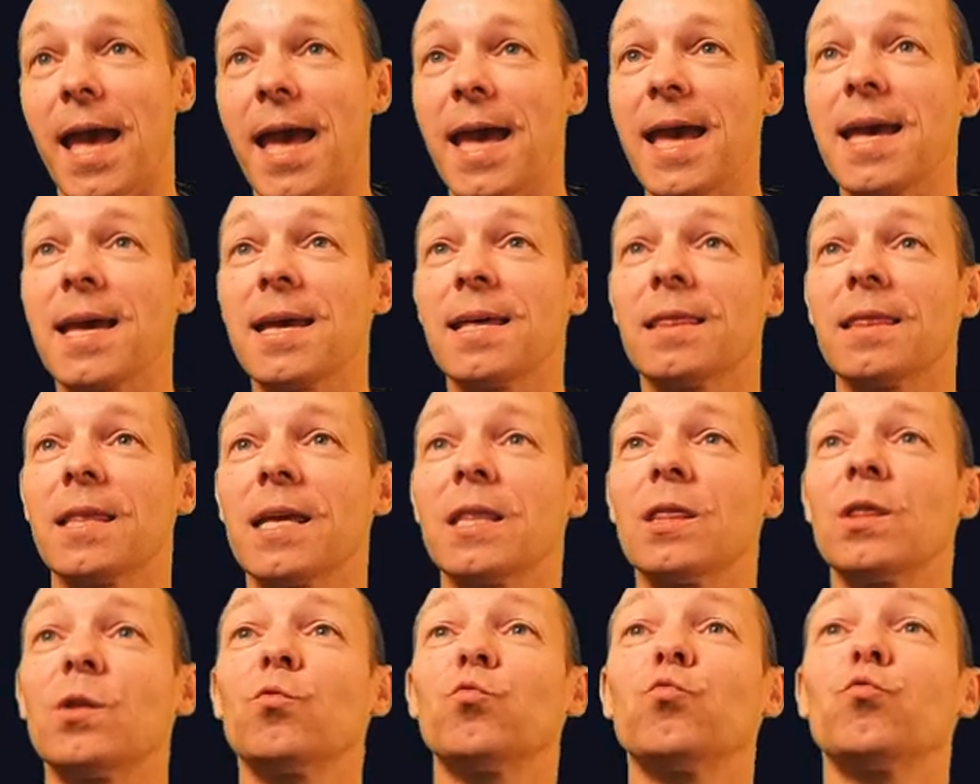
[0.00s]
And
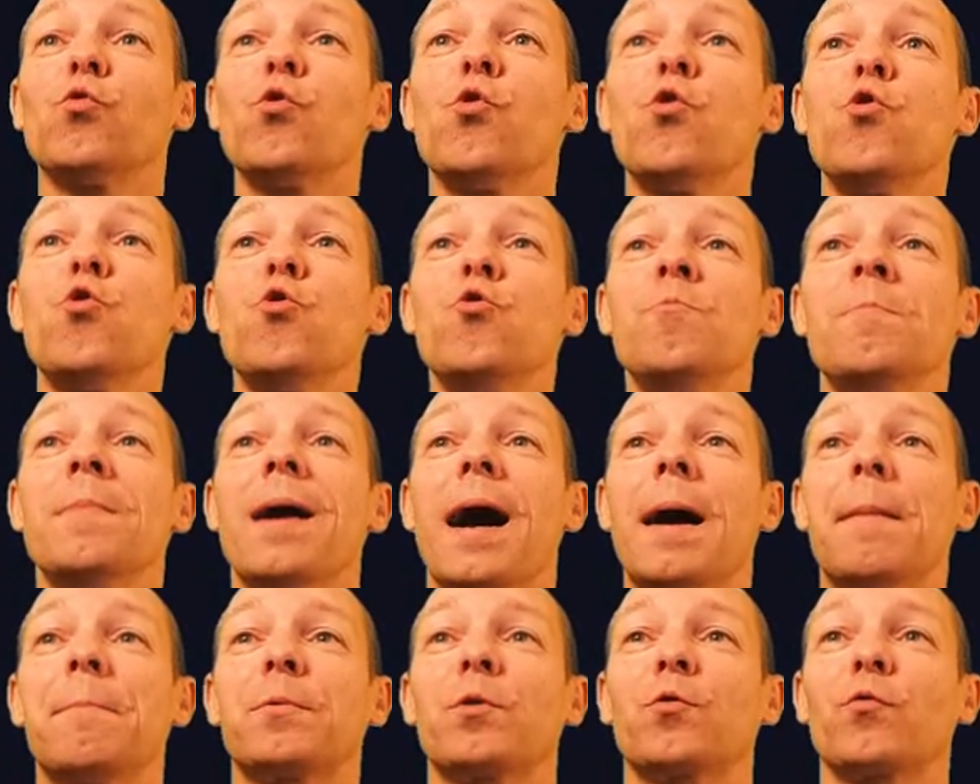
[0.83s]
then the room
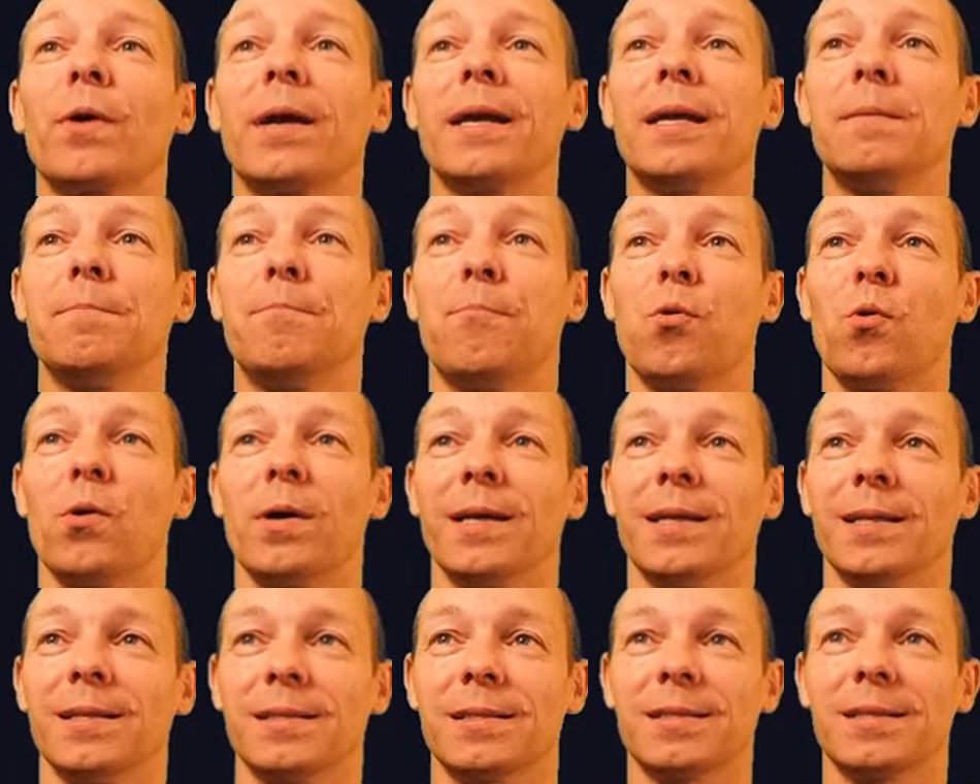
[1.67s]
upgrade
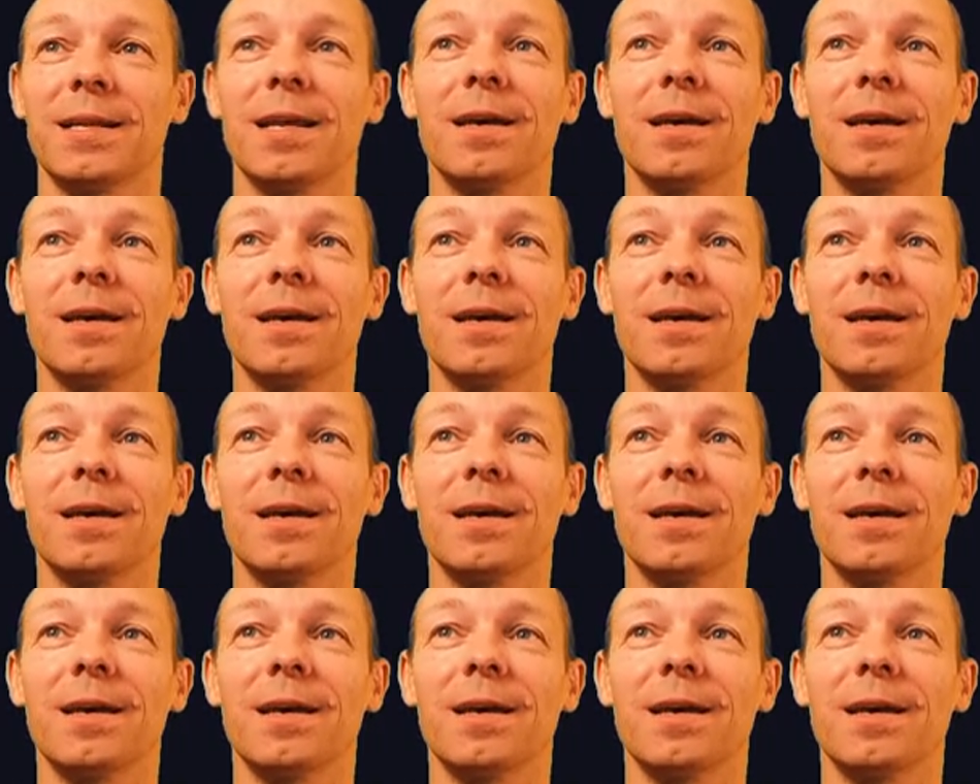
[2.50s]
points.